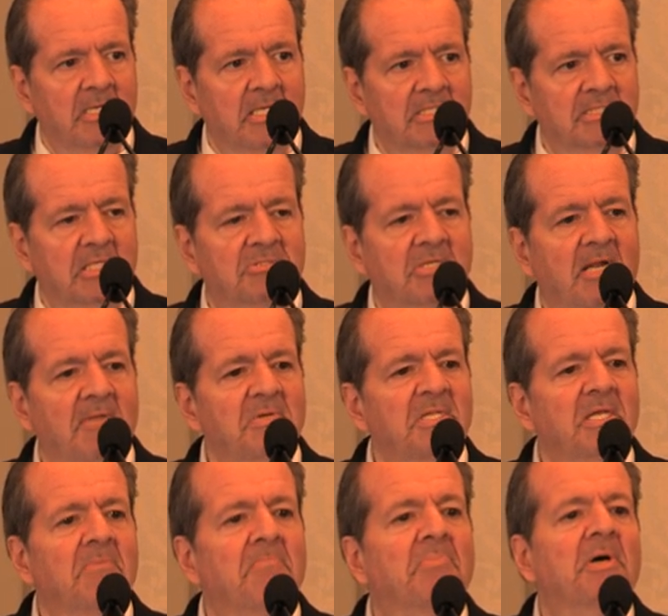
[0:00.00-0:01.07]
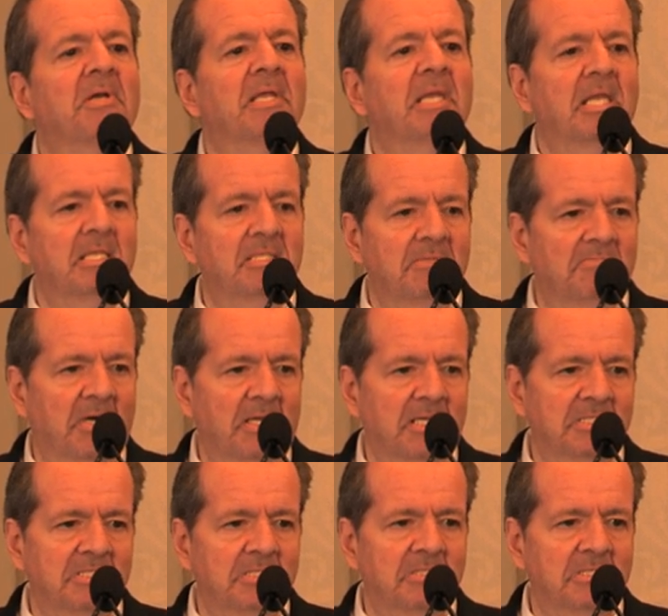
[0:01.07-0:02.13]
etc. Everything but
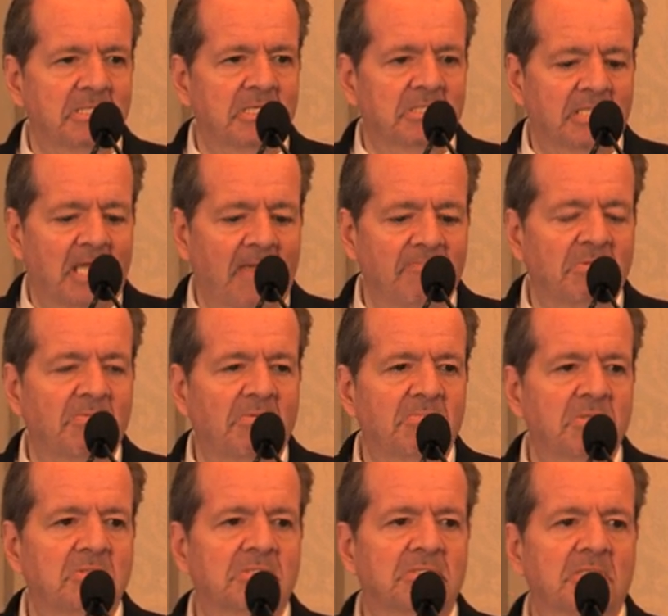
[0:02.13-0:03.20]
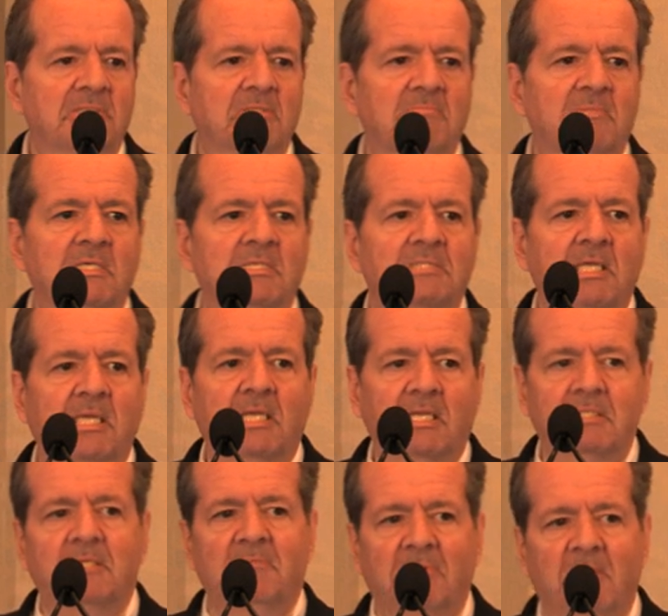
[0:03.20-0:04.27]
antibodies. The adaptive immune system is
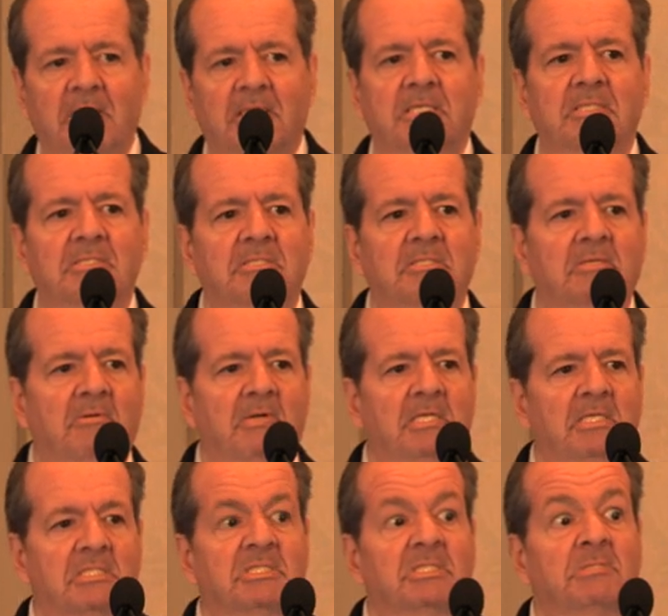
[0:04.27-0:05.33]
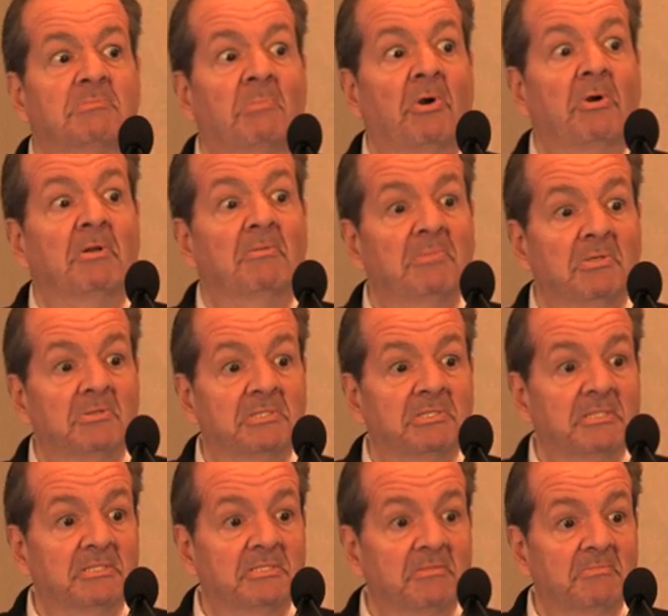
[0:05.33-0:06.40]
antibodies, right? It's a smart immune
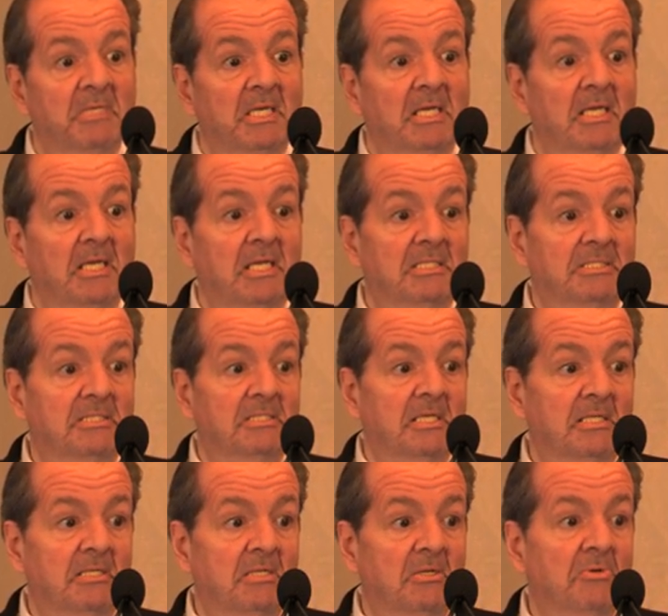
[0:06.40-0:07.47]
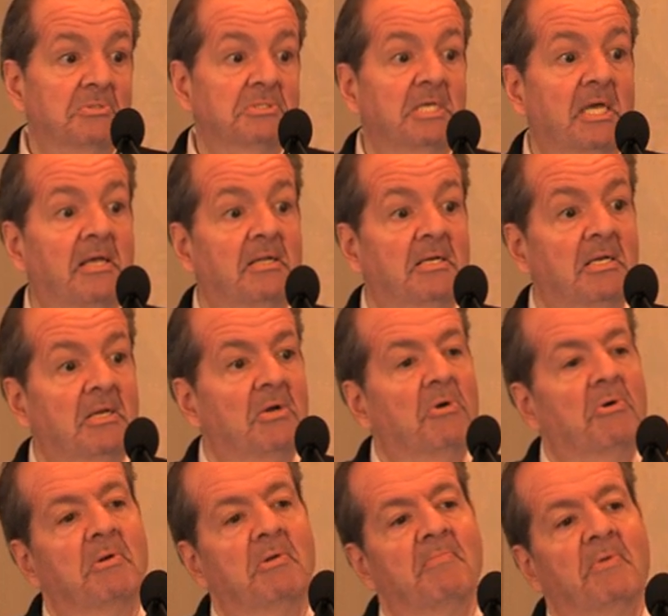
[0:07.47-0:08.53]
system. It knows how to,
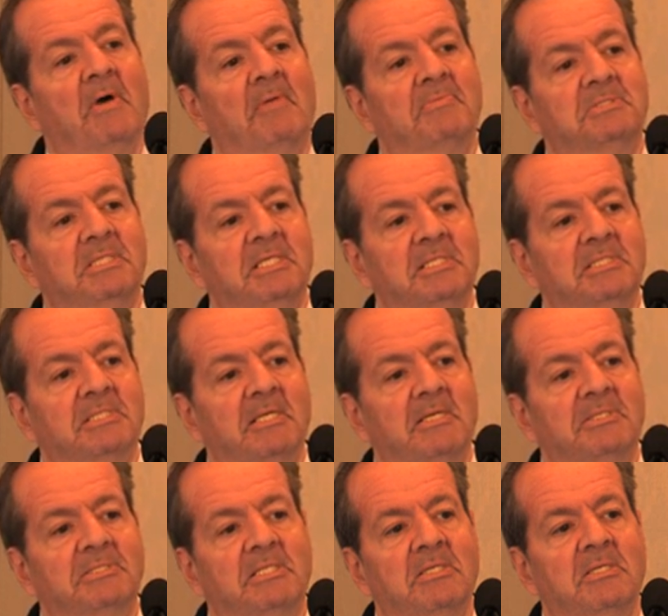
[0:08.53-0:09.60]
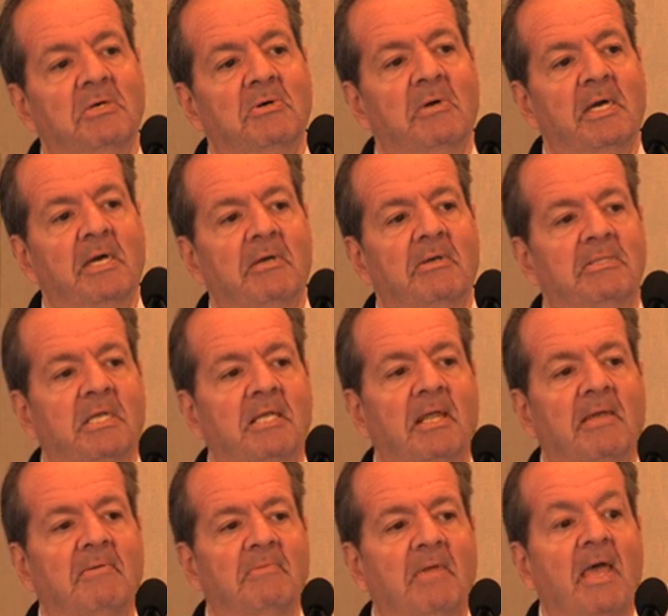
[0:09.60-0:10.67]
or it involves T cells that know how, that
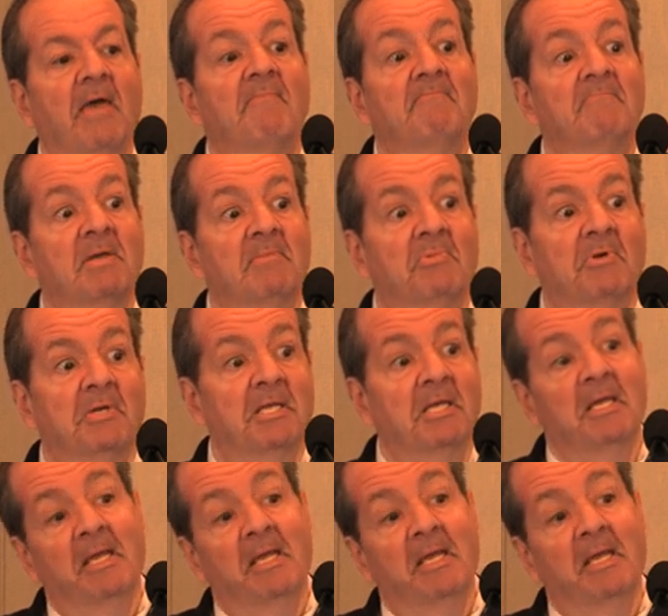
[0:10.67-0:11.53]
have memory,